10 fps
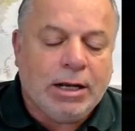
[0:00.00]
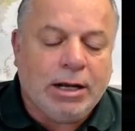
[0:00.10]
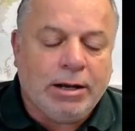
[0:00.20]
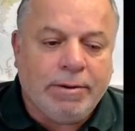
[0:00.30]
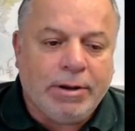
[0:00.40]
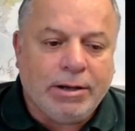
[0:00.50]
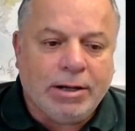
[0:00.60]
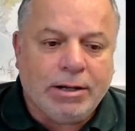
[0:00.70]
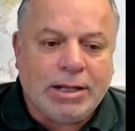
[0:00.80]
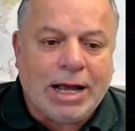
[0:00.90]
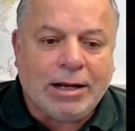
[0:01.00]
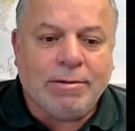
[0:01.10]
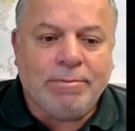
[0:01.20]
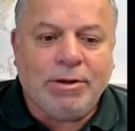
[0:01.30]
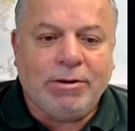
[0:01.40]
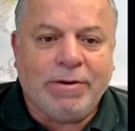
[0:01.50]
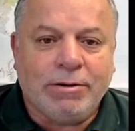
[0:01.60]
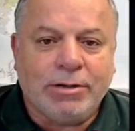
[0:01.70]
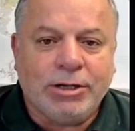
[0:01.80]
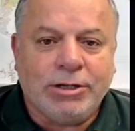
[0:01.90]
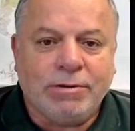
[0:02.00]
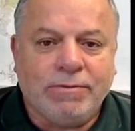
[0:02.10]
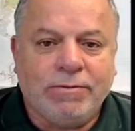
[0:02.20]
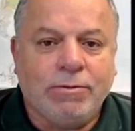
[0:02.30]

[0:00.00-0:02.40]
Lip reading: And that can be a foundation